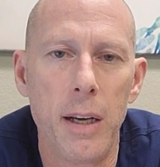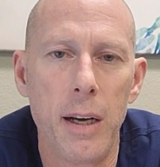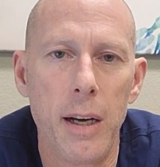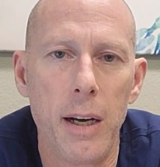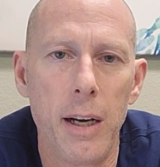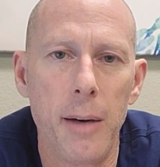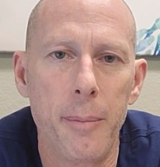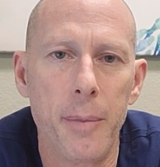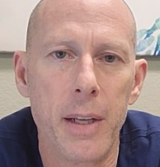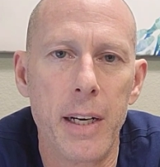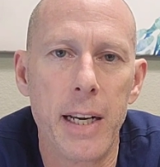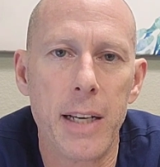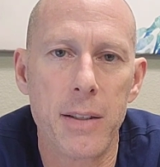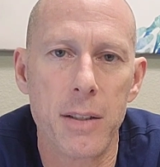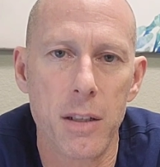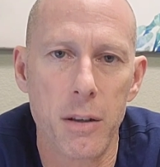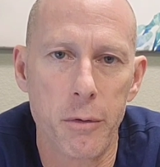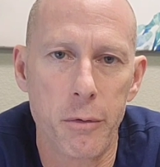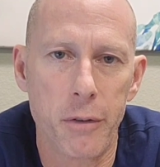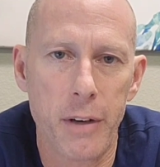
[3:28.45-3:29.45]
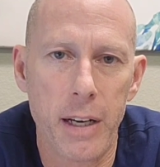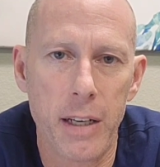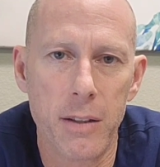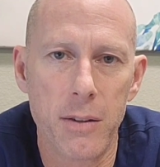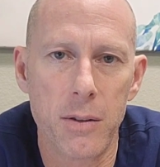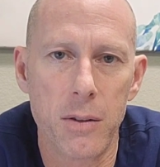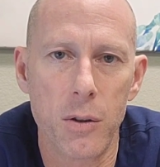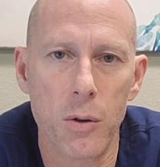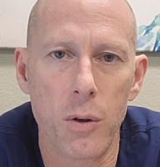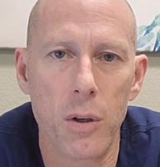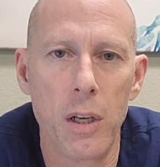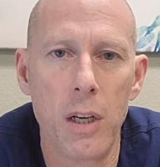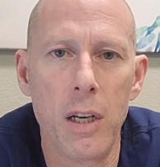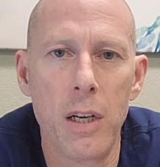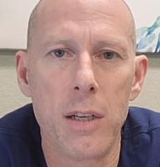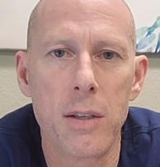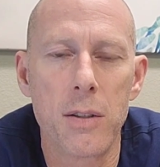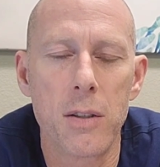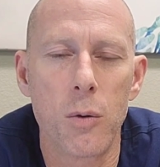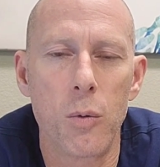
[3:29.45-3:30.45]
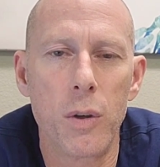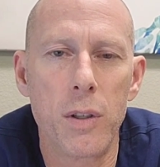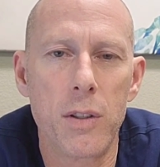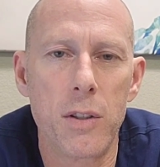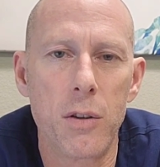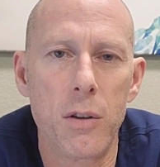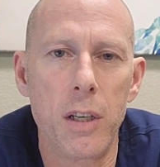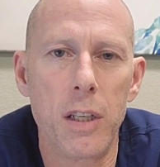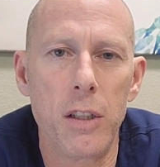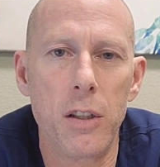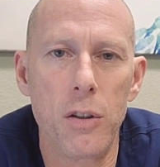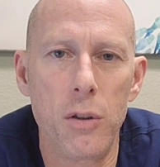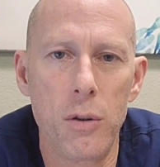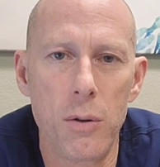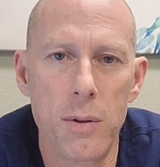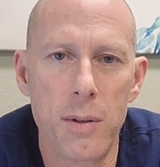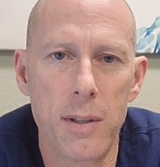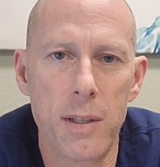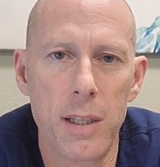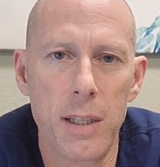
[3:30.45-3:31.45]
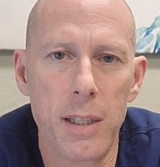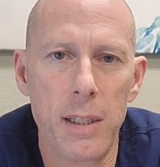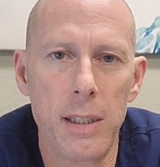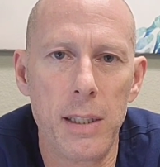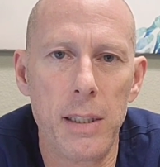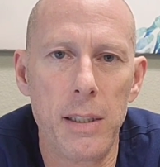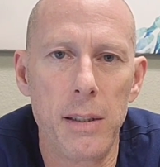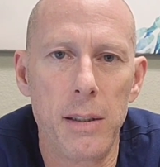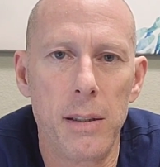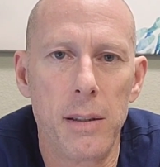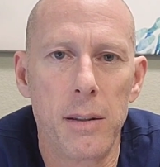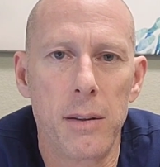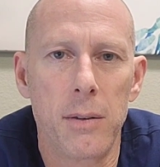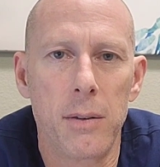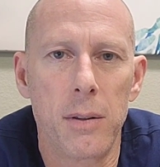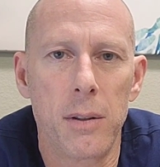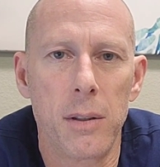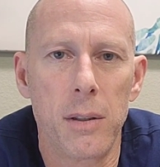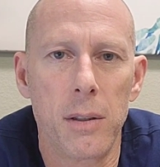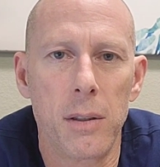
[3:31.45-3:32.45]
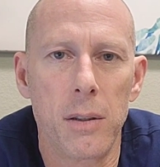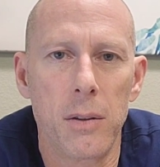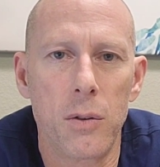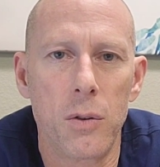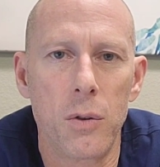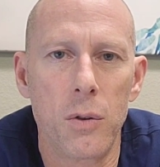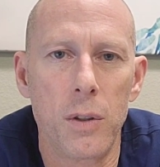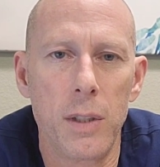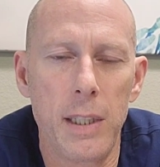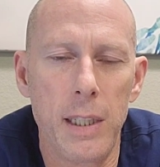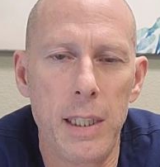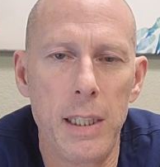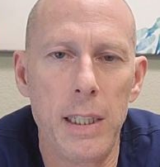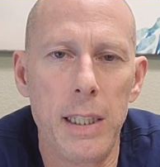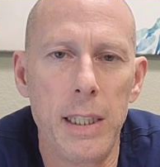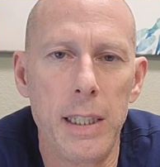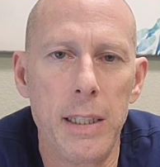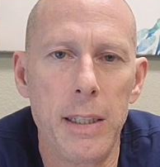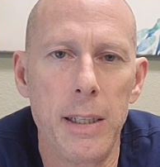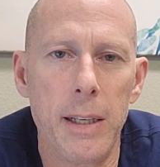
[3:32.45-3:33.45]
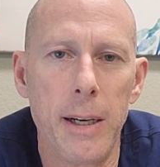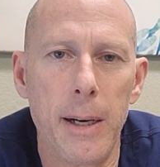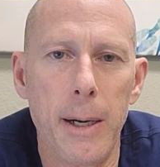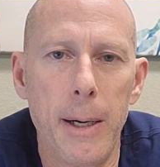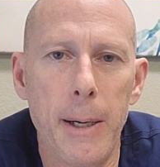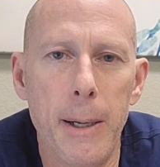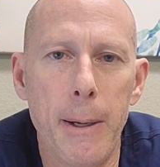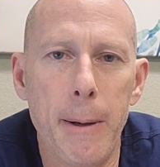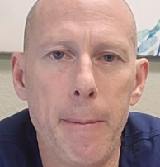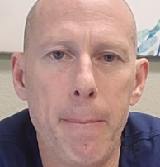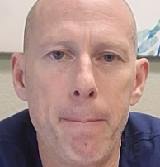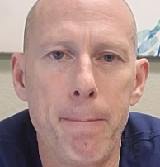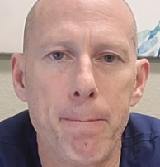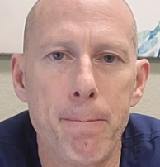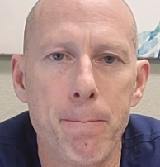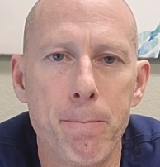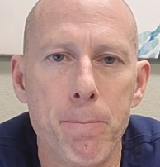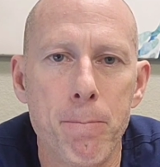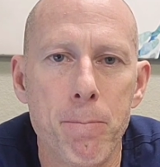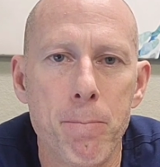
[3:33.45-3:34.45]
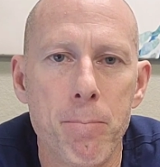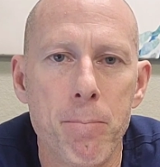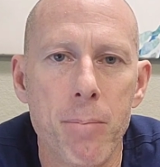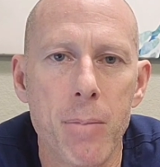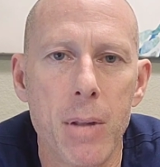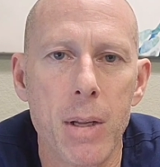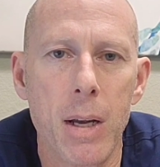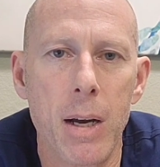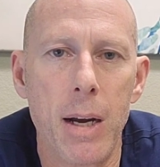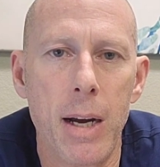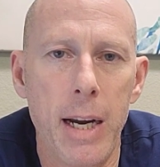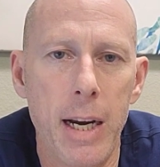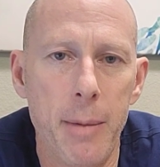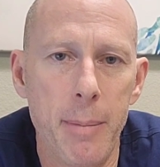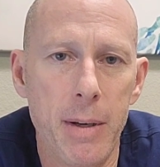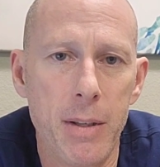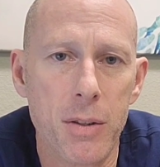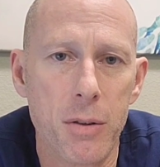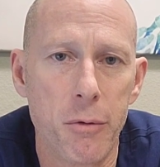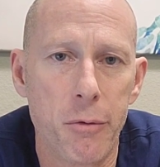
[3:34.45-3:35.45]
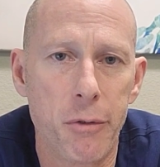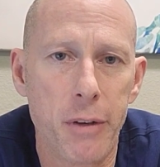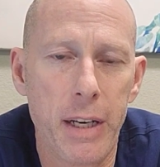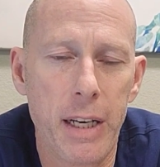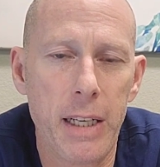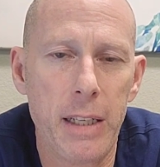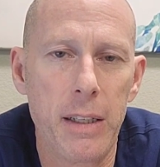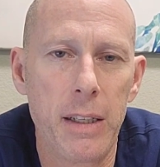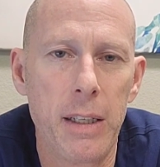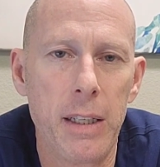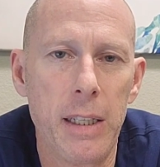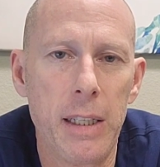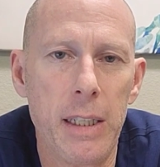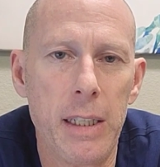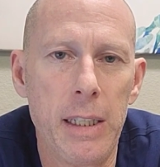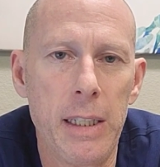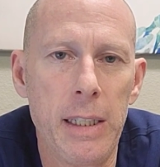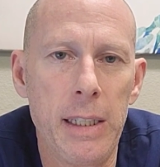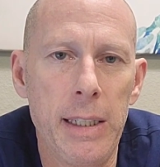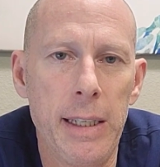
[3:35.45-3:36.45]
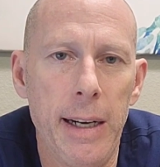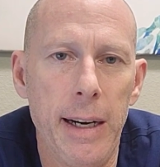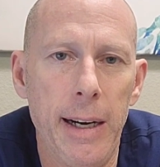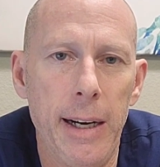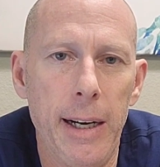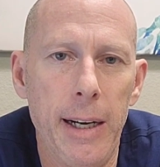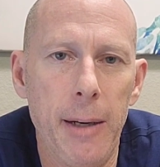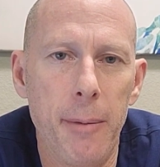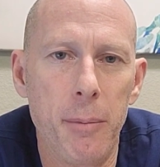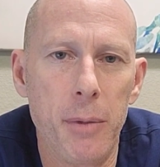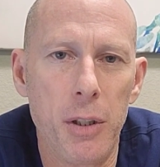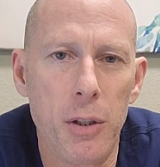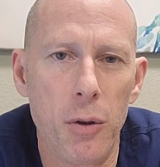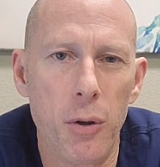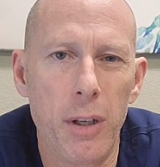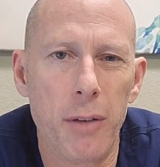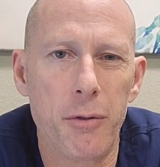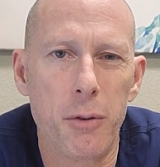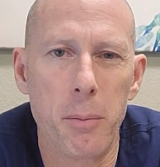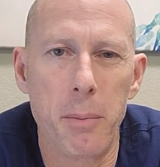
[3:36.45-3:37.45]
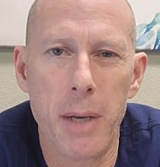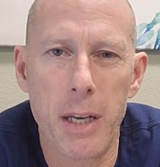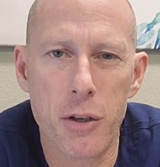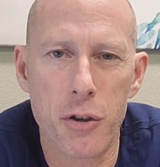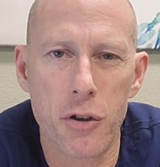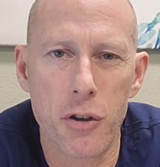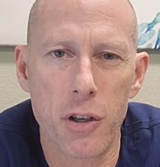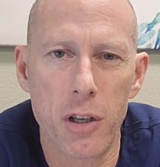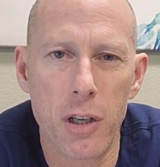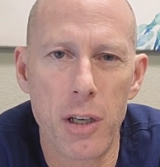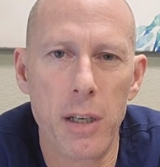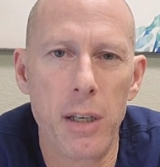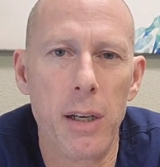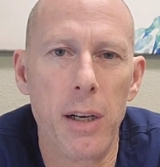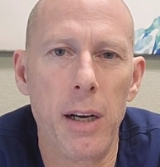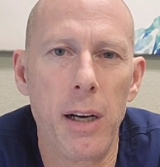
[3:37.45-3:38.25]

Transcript: Um, it has enough fat. So so once you get used to to to eating um, high amounts of fat, um, you don't have to measure.